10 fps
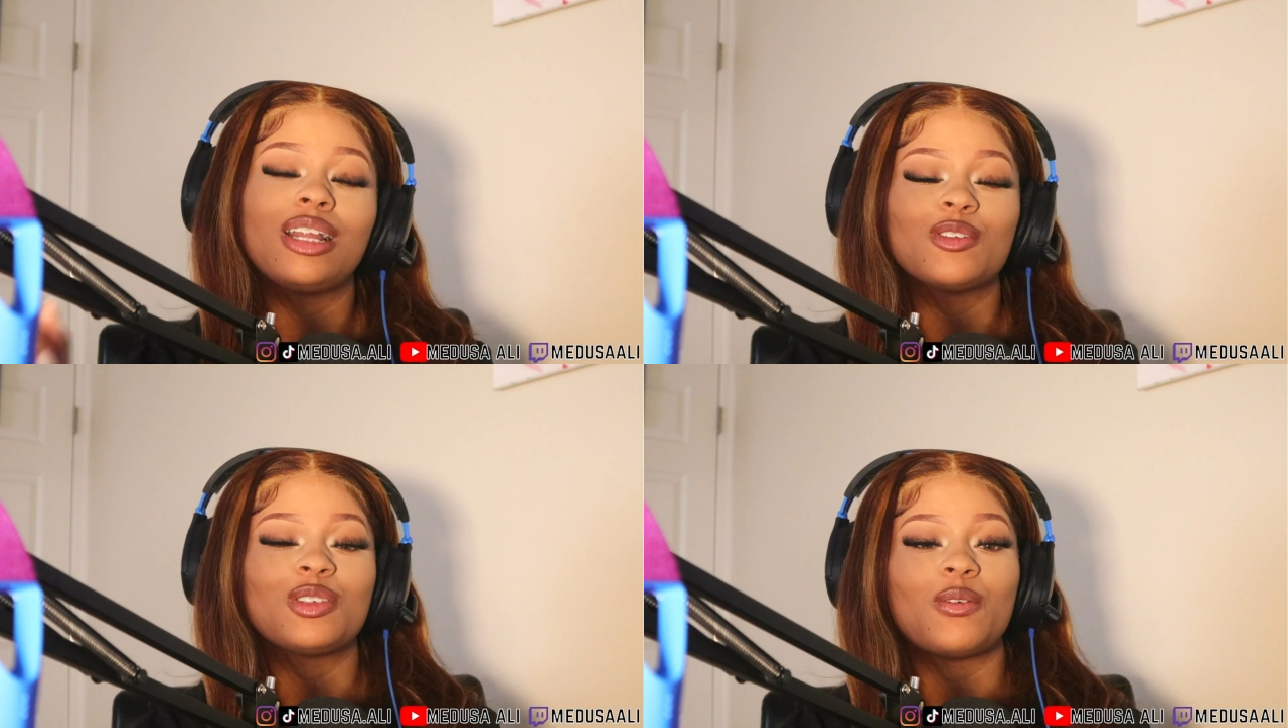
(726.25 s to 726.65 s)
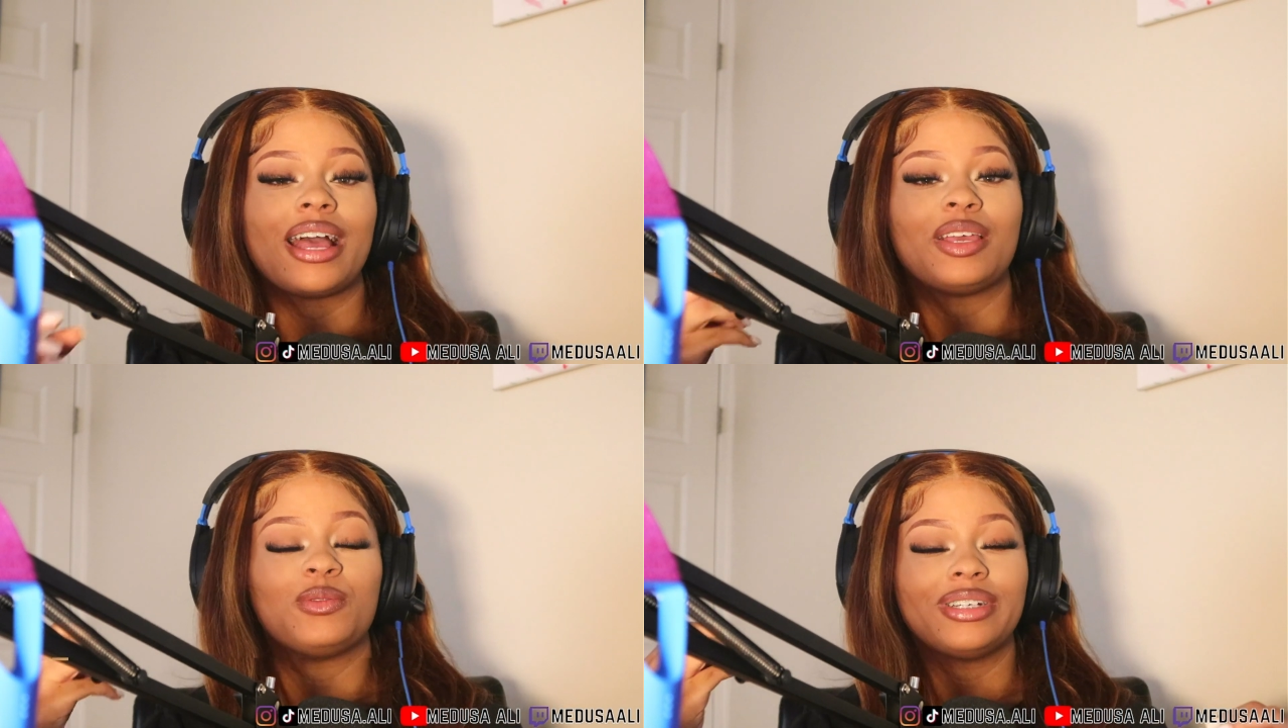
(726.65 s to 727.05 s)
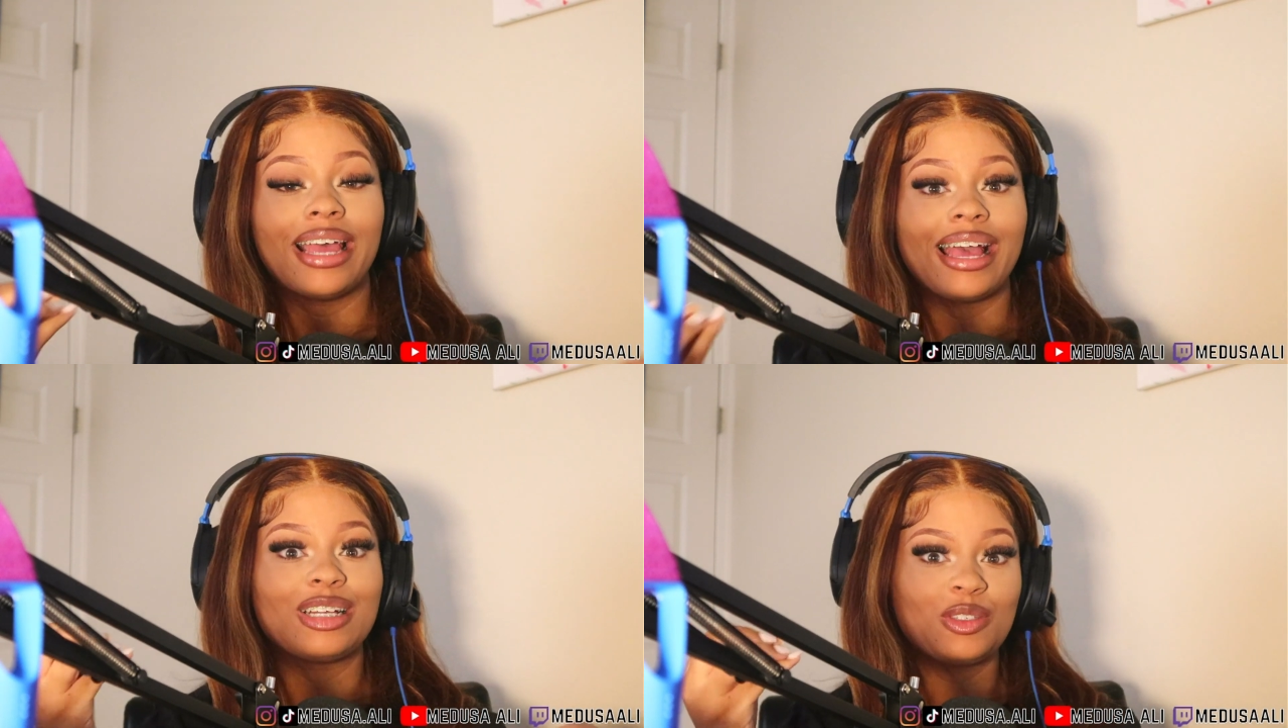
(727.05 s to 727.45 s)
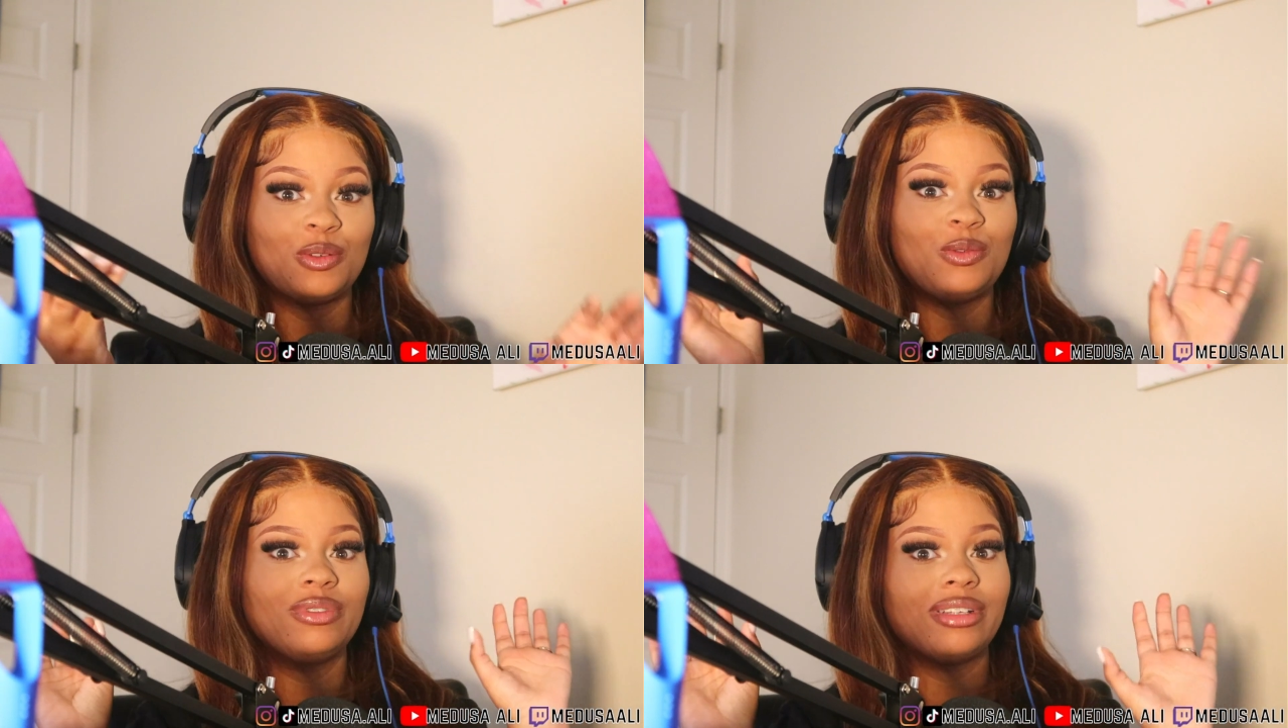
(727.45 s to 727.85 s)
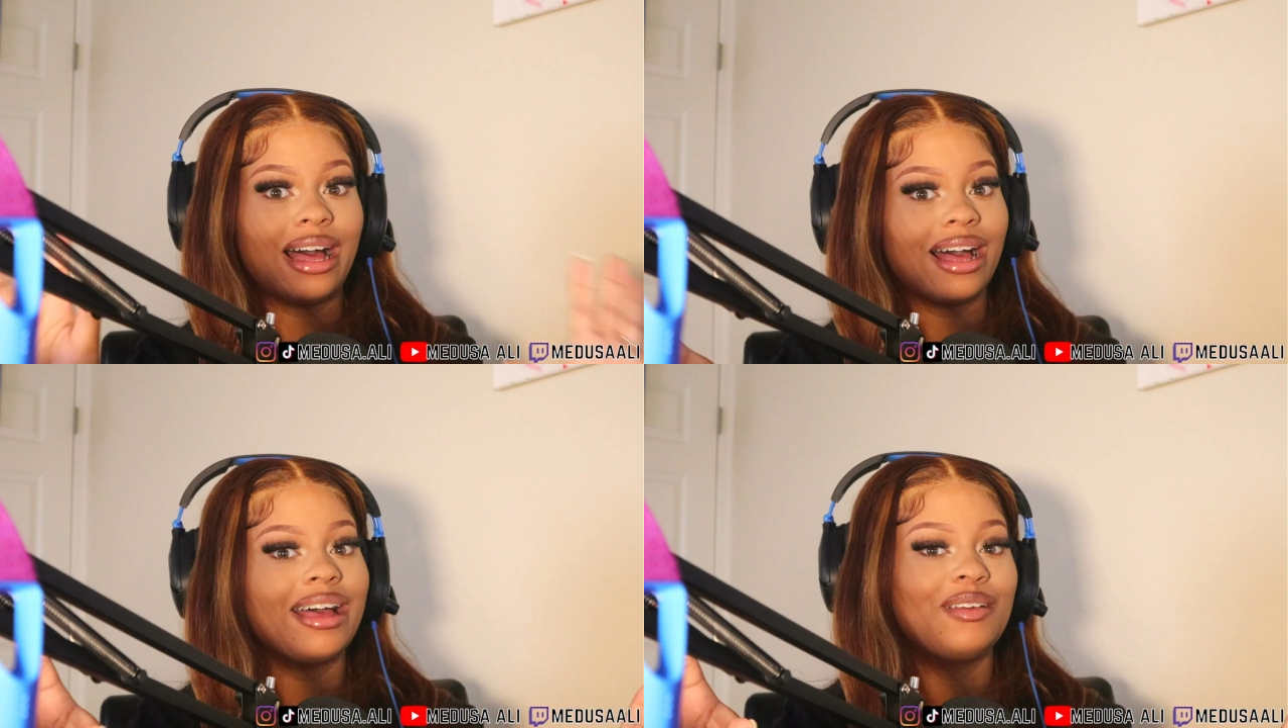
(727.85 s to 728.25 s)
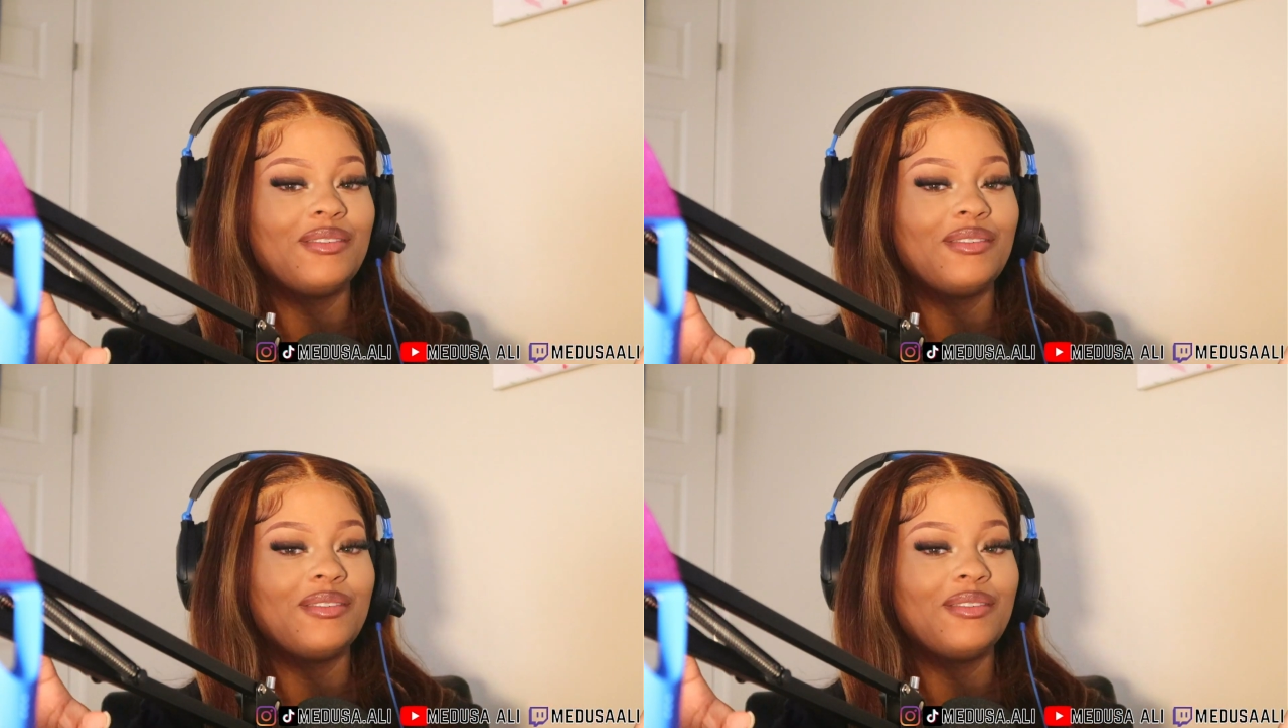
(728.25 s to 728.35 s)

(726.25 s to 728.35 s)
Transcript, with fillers: so i can react to live